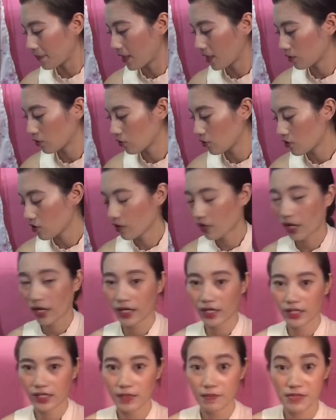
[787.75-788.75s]
Ito,
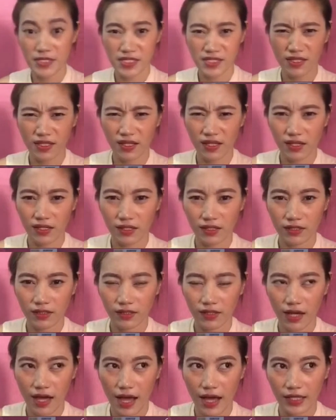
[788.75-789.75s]
kay lipstick
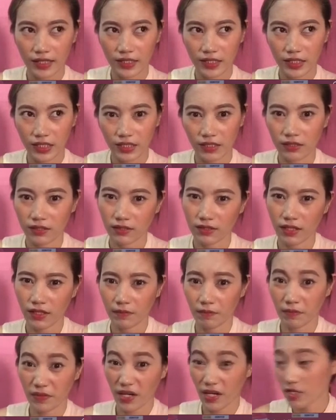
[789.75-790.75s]
at
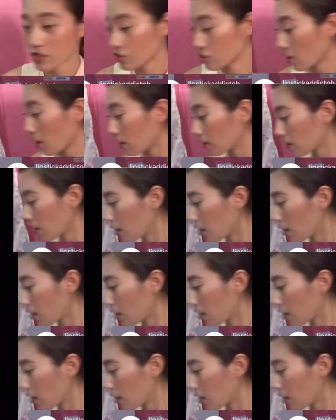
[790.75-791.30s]
tip.ph at